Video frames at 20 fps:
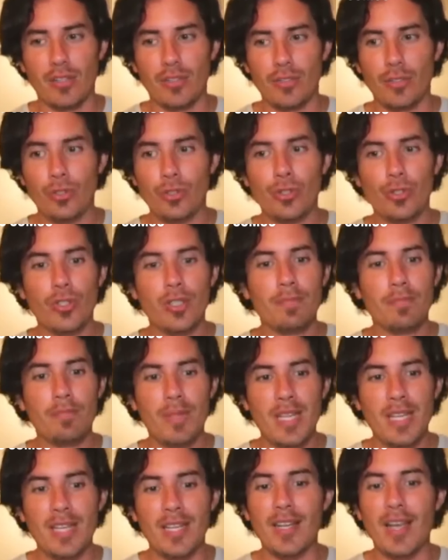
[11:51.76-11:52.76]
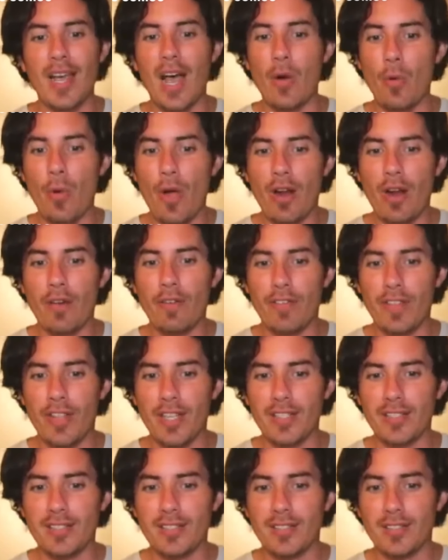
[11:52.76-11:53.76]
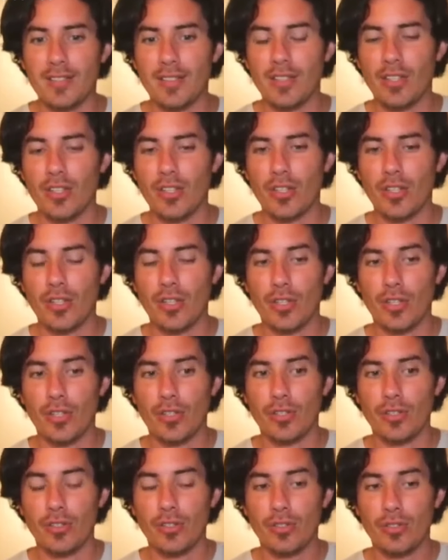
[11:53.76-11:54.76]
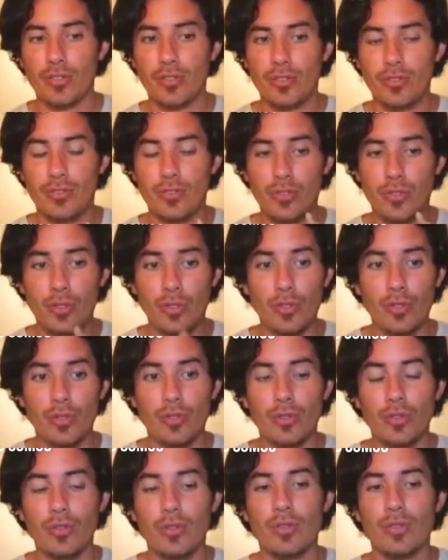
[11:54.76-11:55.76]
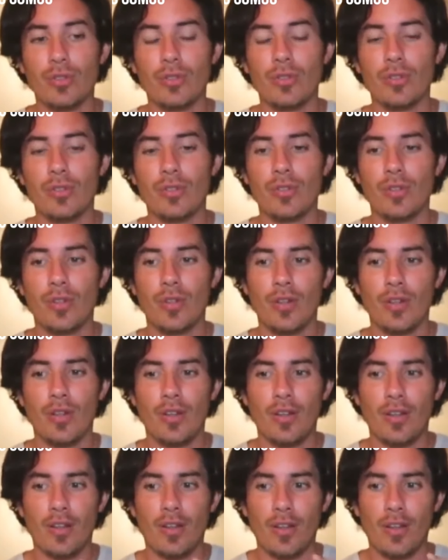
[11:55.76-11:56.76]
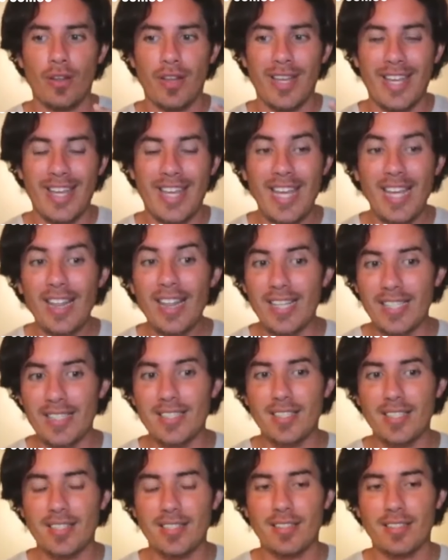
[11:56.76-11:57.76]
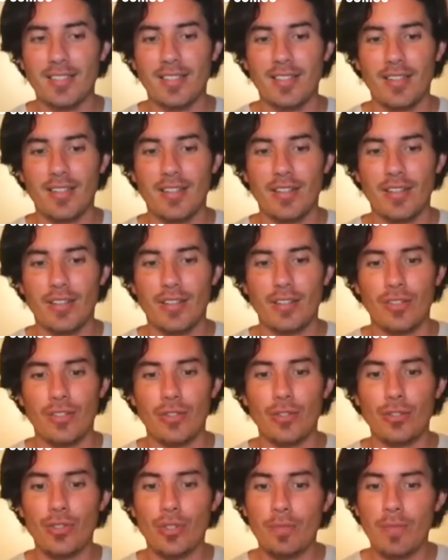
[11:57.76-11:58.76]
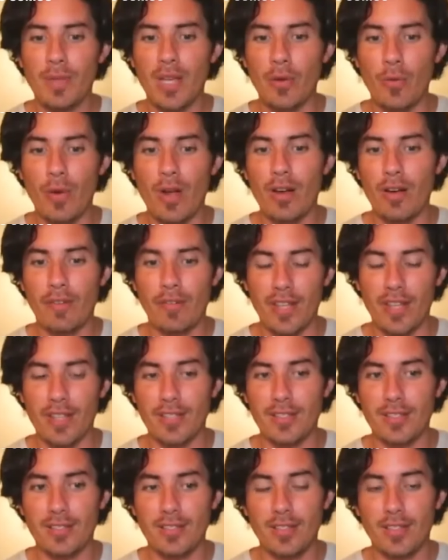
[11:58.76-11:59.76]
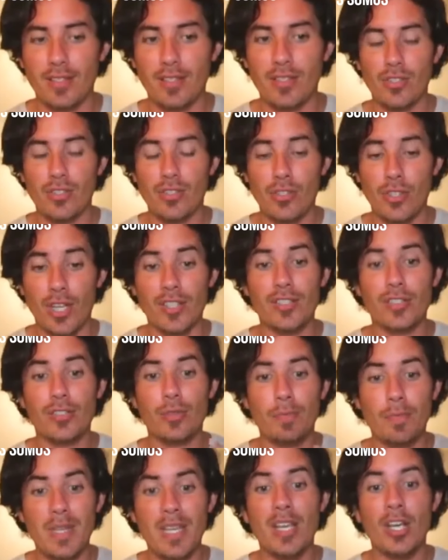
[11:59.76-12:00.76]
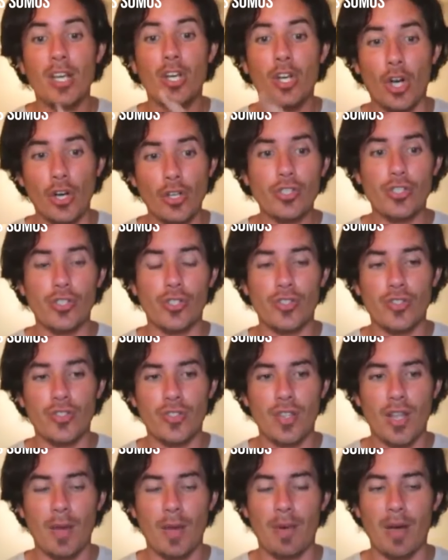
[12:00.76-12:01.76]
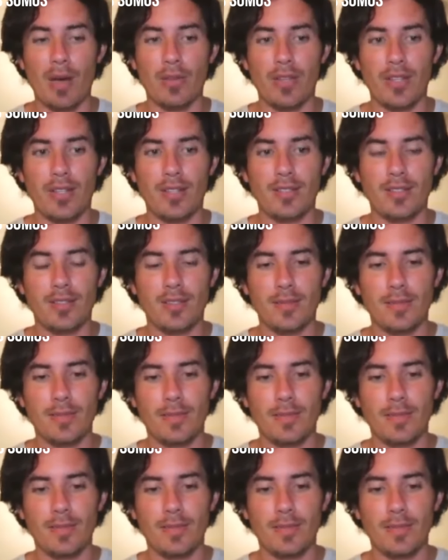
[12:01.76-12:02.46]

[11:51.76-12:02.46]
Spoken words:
You shouldn't be aware of this to heal it. You should be aware of this just to be conscious about this.